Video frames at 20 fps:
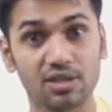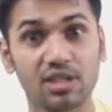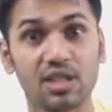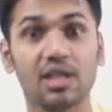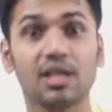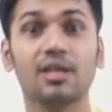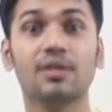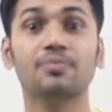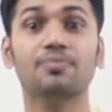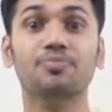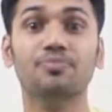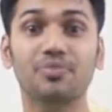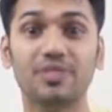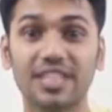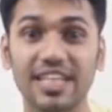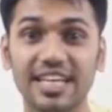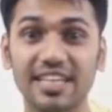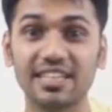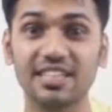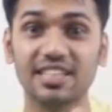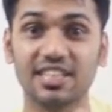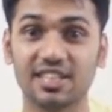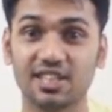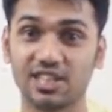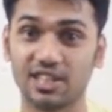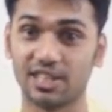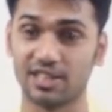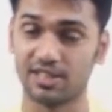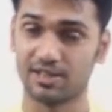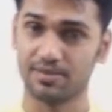and then teach it.
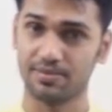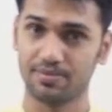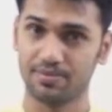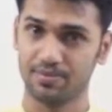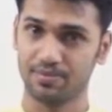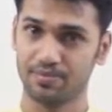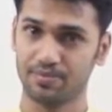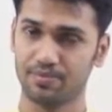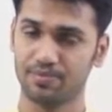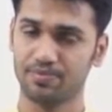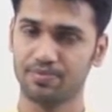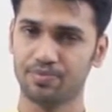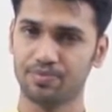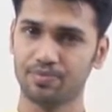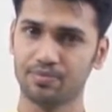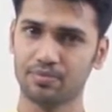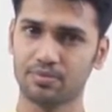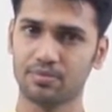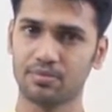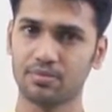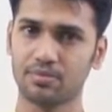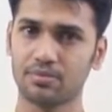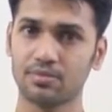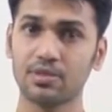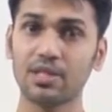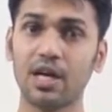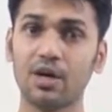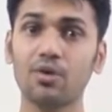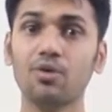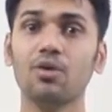
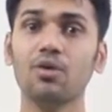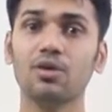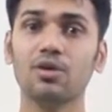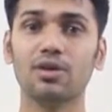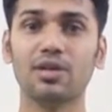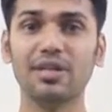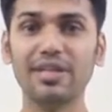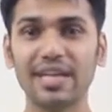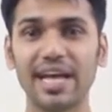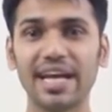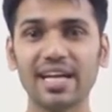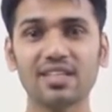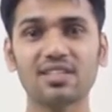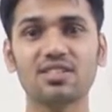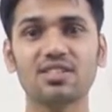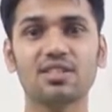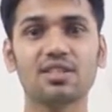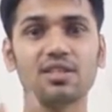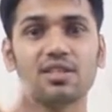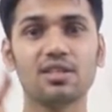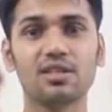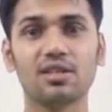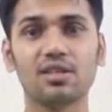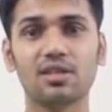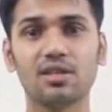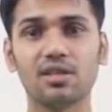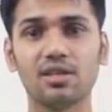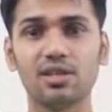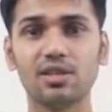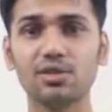Now, next,
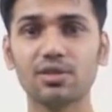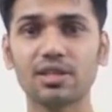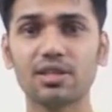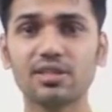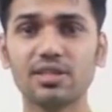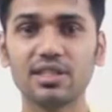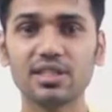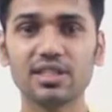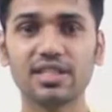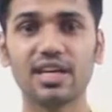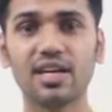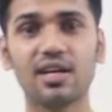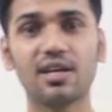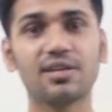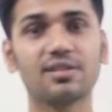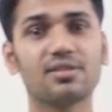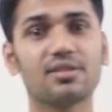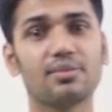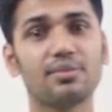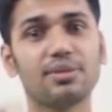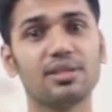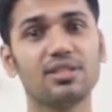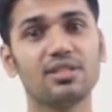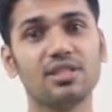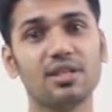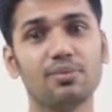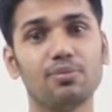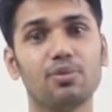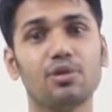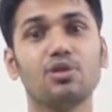you can see there are some examples
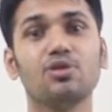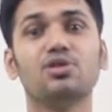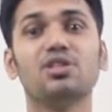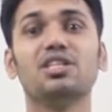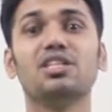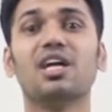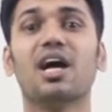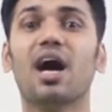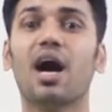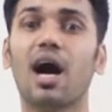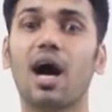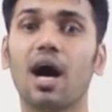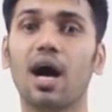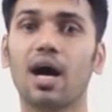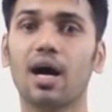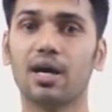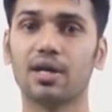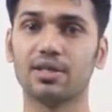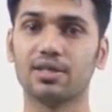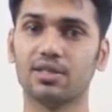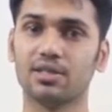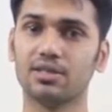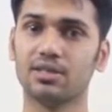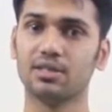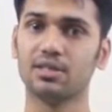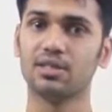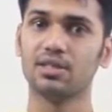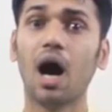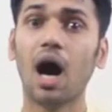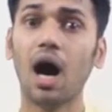using are.
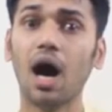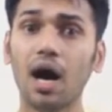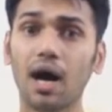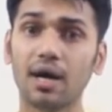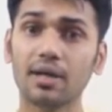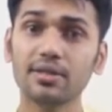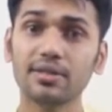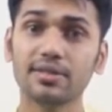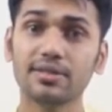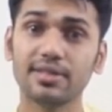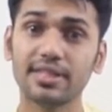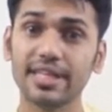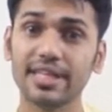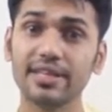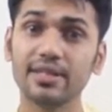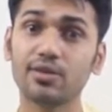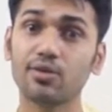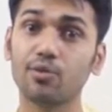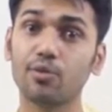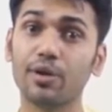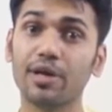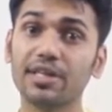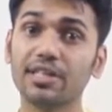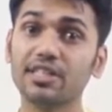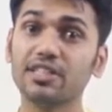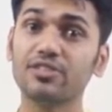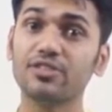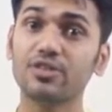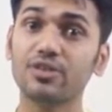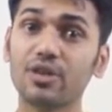Are they waiting for
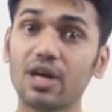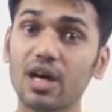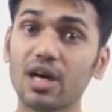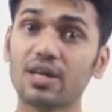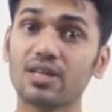us?